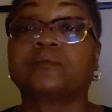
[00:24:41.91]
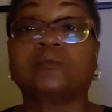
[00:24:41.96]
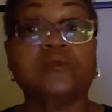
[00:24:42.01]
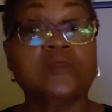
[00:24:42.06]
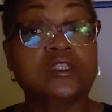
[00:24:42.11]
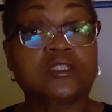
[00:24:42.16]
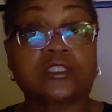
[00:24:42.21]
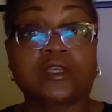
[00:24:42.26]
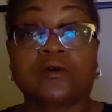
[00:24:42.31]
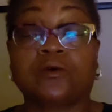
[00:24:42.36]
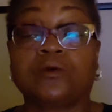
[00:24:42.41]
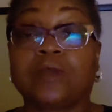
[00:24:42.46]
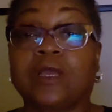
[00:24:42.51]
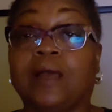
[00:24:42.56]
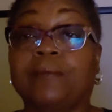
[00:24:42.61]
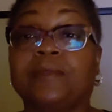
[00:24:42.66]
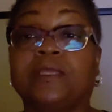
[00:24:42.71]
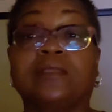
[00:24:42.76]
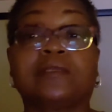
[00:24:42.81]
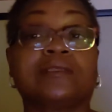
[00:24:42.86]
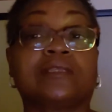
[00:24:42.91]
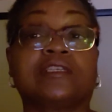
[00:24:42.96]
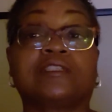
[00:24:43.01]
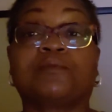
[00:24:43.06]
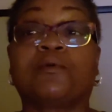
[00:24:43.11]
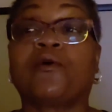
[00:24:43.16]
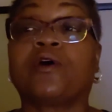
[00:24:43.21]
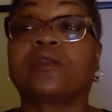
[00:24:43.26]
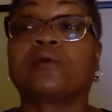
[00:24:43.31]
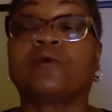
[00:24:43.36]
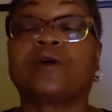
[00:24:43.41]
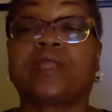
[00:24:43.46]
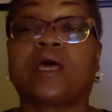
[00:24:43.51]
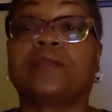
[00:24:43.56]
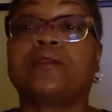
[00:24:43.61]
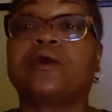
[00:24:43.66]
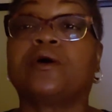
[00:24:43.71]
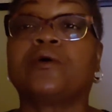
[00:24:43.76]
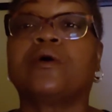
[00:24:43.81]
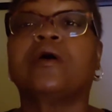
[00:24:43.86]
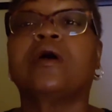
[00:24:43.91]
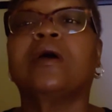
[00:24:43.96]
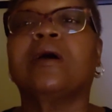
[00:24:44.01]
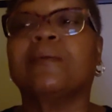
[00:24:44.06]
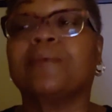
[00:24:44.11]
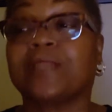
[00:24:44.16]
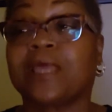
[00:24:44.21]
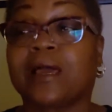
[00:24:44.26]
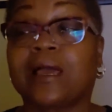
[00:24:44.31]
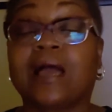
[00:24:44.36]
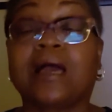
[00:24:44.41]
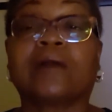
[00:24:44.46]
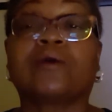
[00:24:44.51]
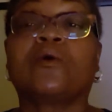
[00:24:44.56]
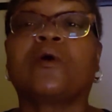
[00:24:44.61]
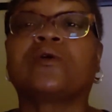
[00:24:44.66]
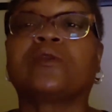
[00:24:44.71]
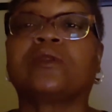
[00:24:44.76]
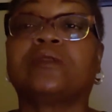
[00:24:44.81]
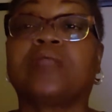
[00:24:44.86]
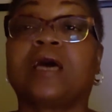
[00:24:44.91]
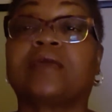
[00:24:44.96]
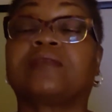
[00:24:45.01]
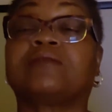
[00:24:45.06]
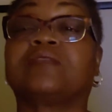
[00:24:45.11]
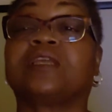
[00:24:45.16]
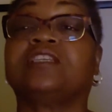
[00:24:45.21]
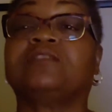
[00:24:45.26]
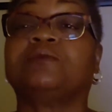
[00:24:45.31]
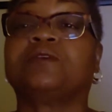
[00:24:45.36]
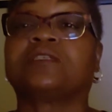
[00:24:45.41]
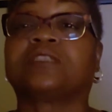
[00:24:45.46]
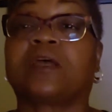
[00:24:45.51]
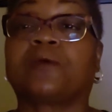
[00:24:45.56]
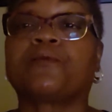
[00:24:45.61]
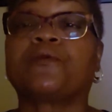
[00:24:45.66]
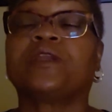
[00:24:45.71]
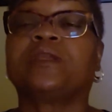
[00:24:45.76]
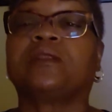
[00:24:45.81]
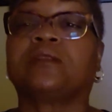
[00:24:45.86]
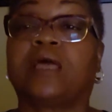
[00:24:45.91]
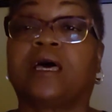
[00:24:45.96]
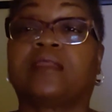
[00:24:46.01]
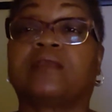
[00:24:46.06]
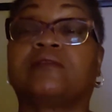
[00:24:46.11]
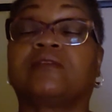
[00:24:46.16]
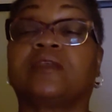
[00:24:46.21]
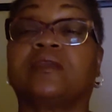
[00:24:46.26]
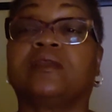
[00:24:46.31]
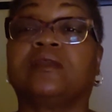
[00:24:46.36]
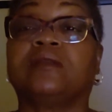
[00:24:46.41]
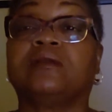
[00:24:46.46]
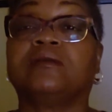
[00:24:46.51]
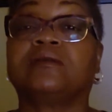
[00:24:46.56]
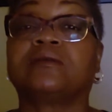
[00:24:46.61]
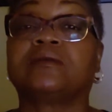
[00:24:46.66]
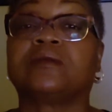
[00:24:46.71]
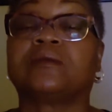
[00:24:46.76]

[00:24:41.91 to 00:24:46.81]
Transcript: And so, I mean, it's part of what I know. But I quote a lot of things because I read a lot of things.